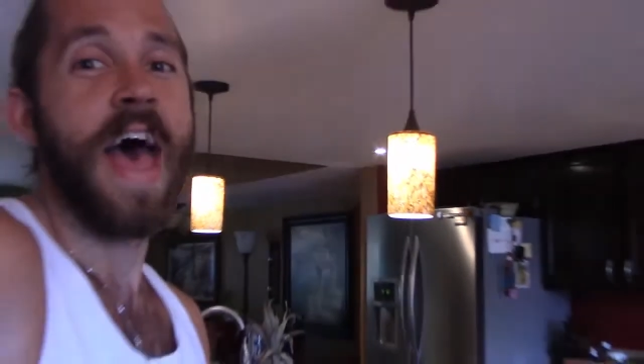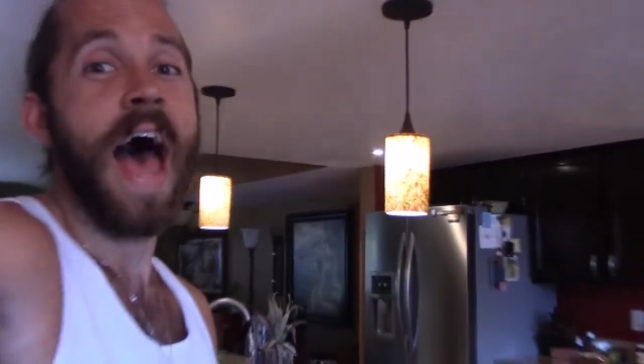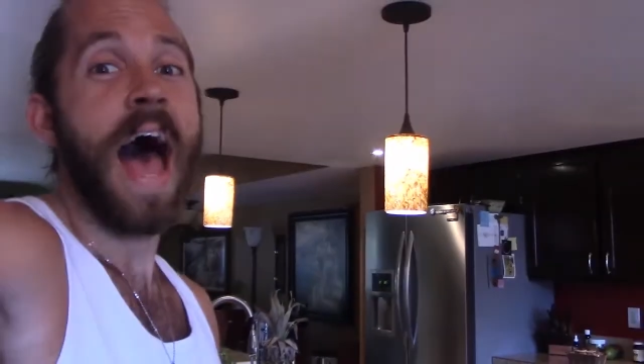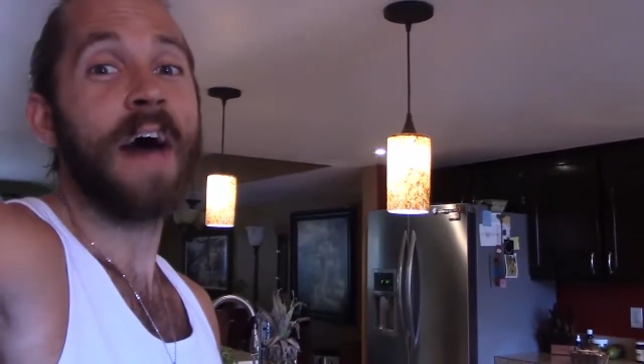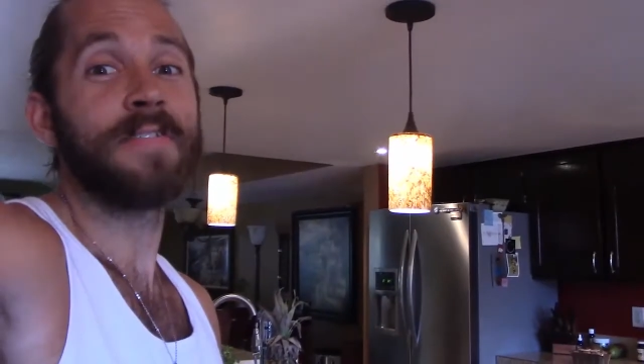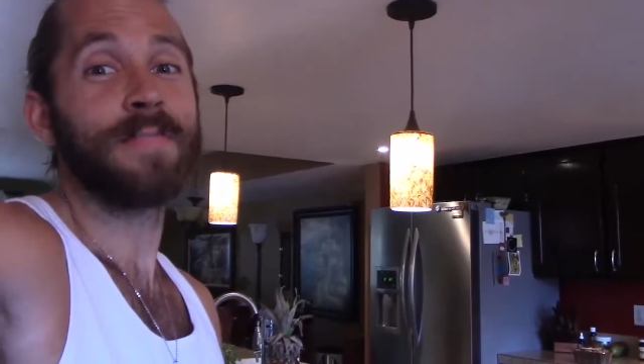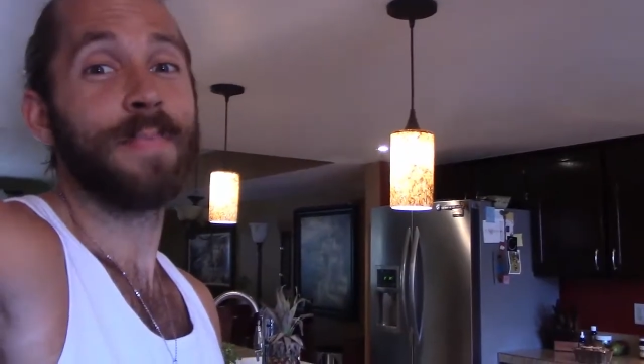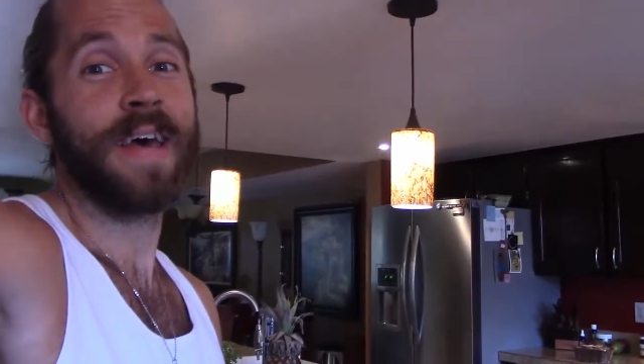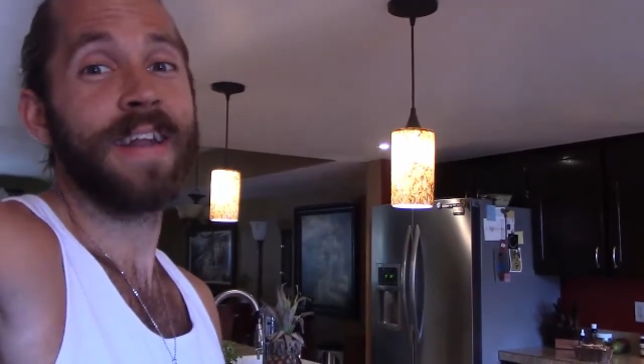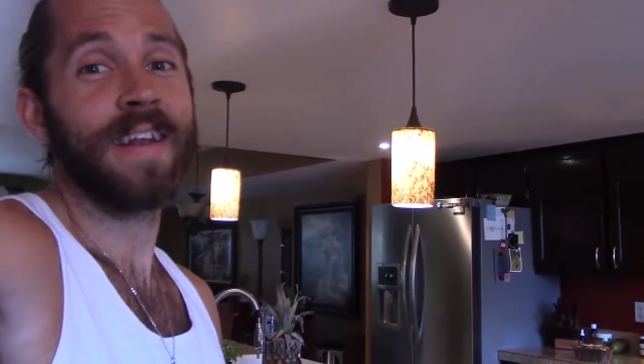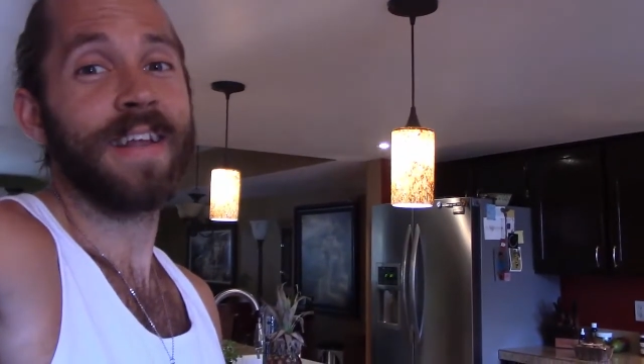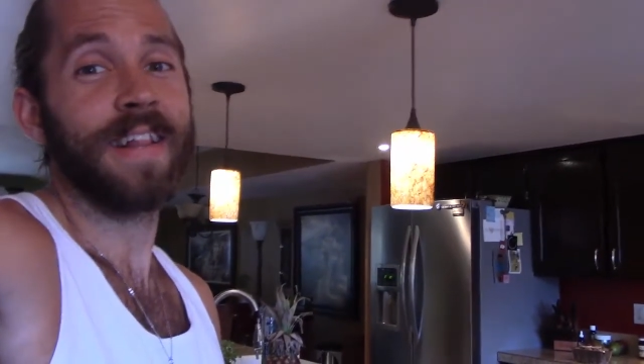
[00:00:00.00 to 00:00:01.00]
I've
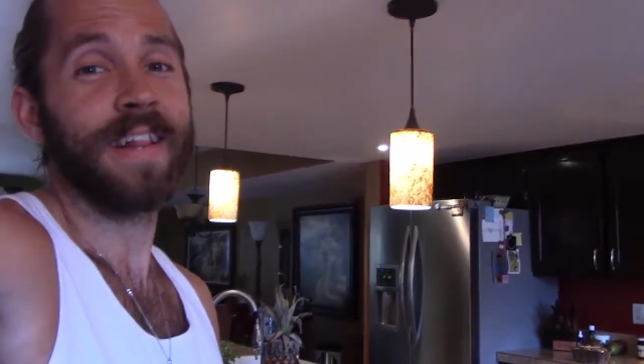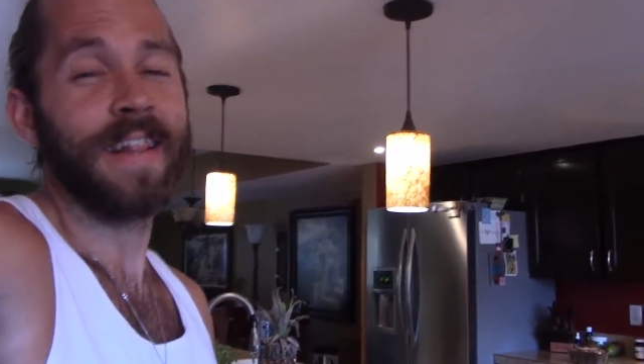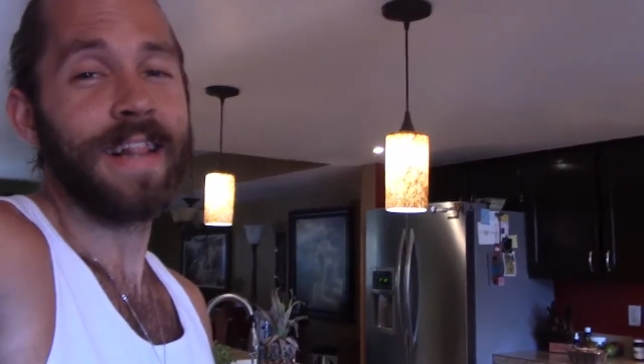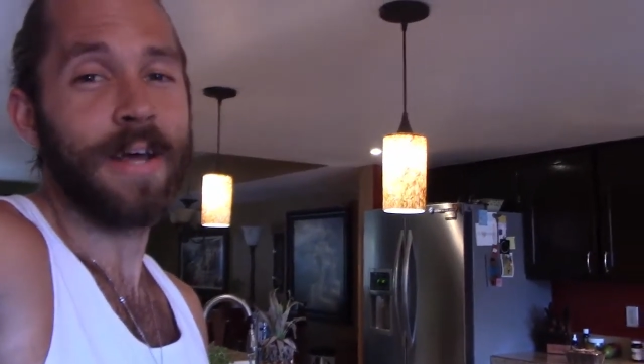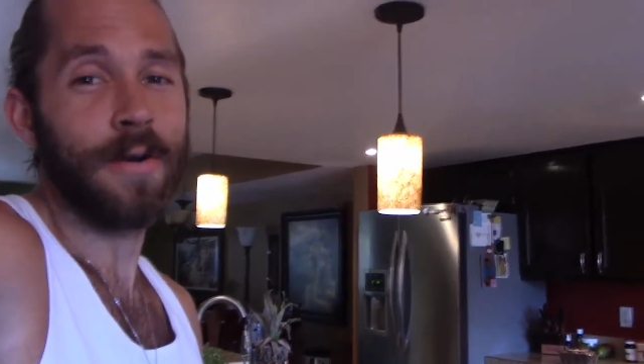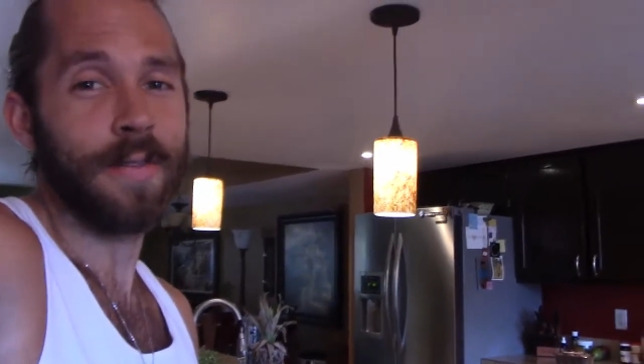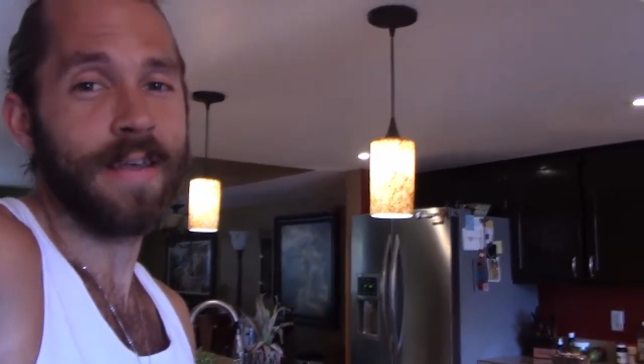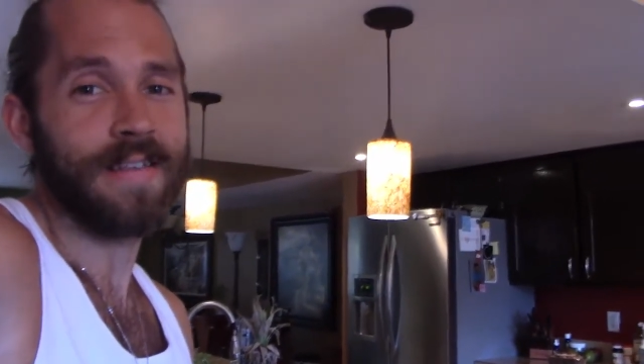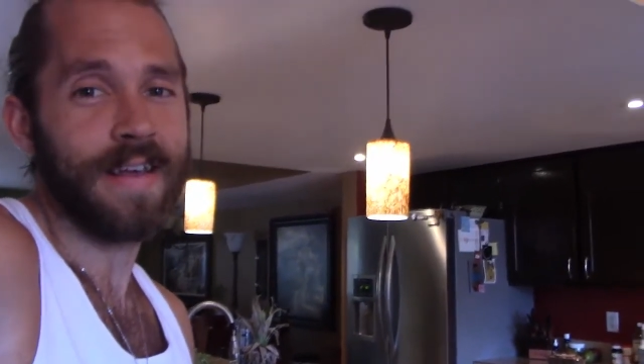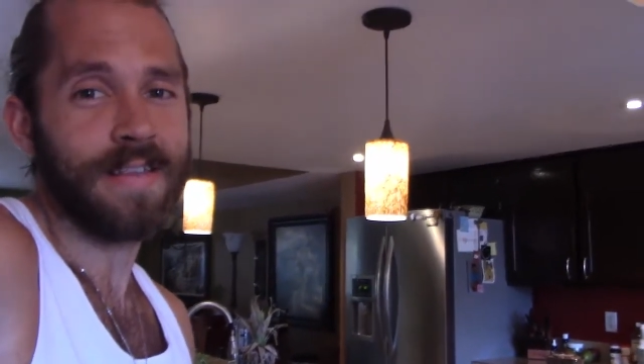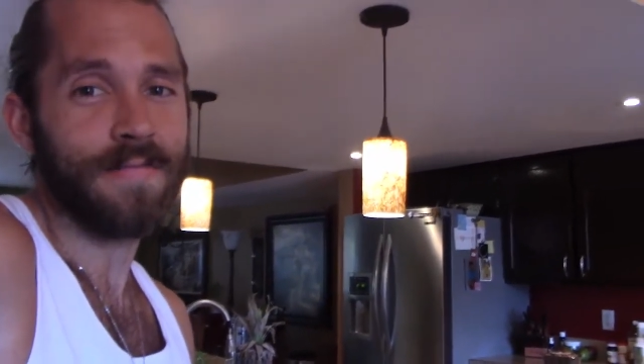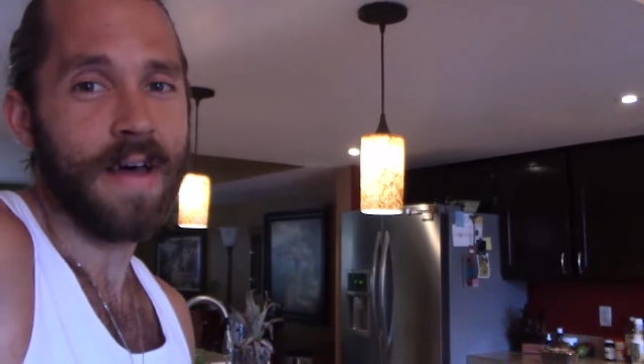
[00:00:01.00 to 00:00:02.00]
spent literally tens of